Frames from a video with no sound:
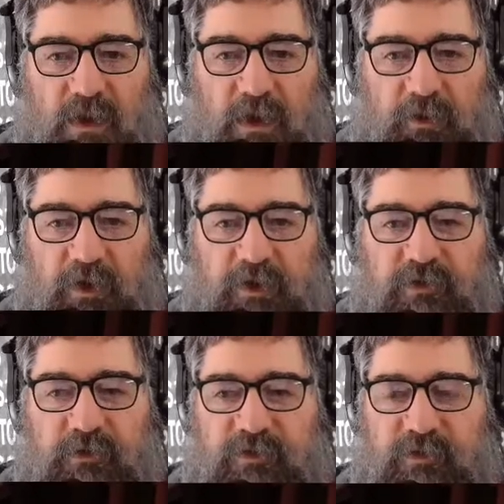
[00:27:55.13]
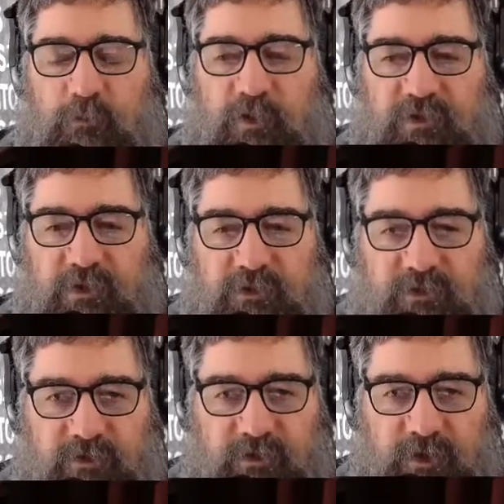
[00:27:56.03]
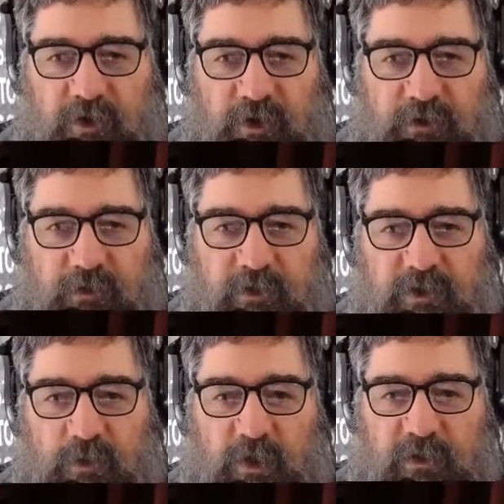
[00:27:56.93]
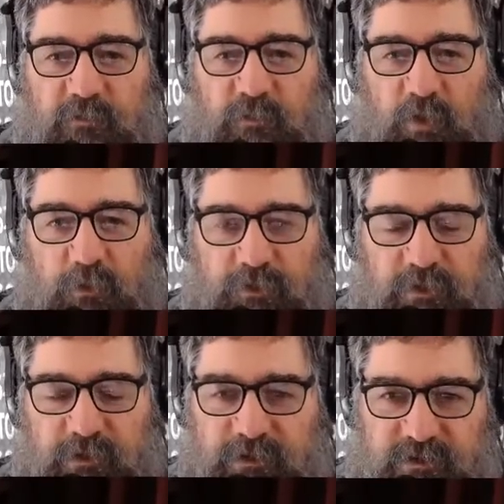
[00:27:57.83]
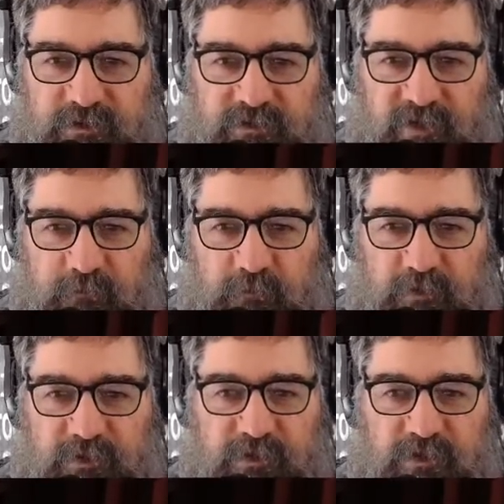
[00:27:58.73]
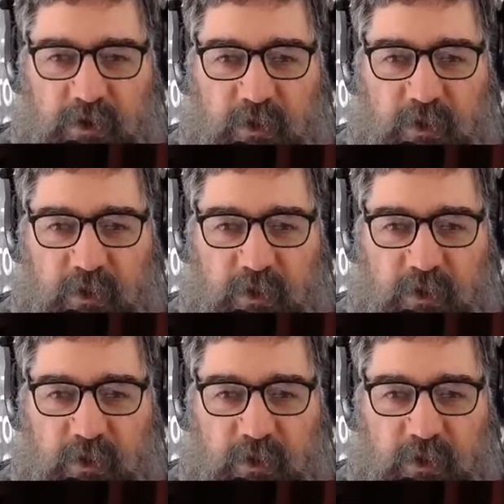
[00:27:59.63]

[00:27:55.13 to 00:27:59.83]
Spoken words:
And I need to do some research, because I kind of think the way they've modelled the San Francisco